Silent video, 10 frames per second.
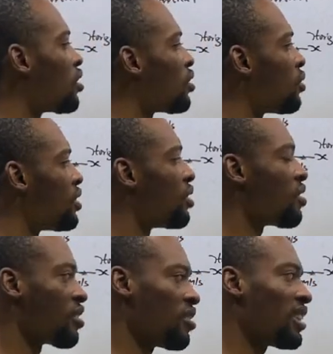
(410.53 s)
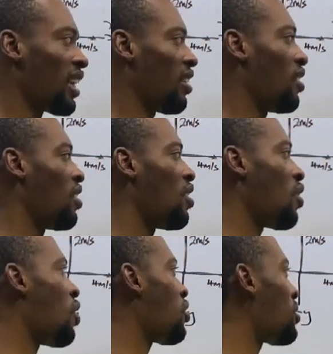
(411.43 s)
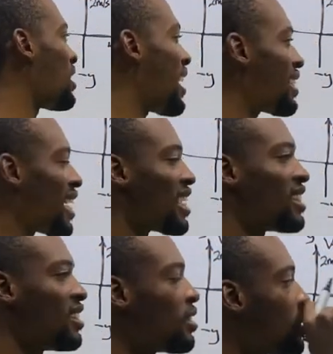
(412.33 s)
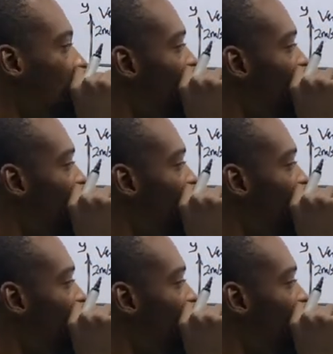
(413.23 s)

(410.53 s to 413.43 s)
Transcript: to the horizontal or to the x axis,